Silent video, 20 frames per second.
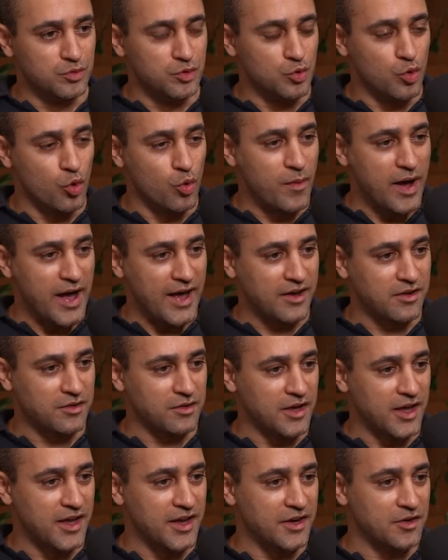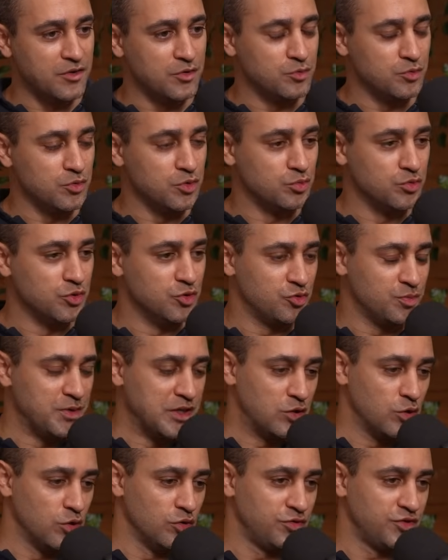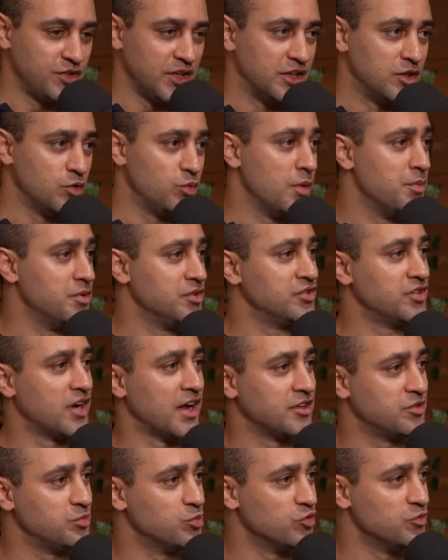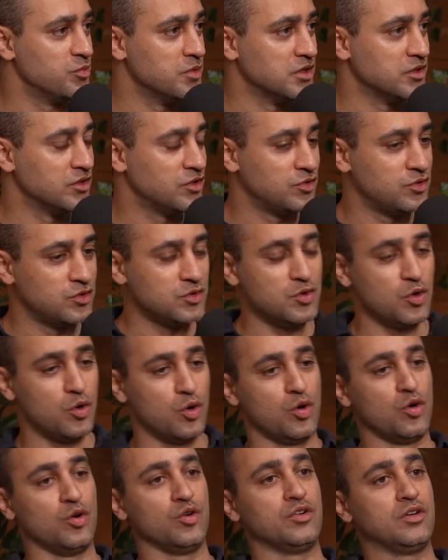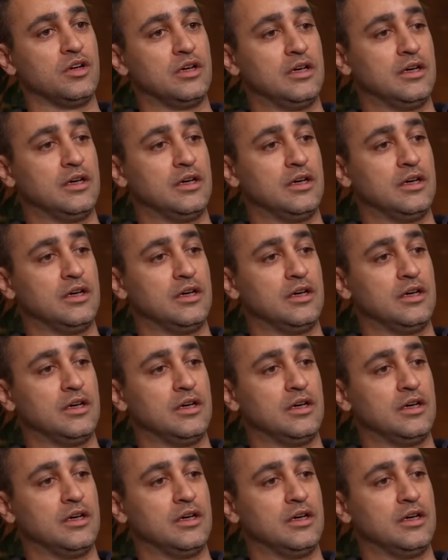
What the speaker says: go back and you speak of, say, the women's rights movement or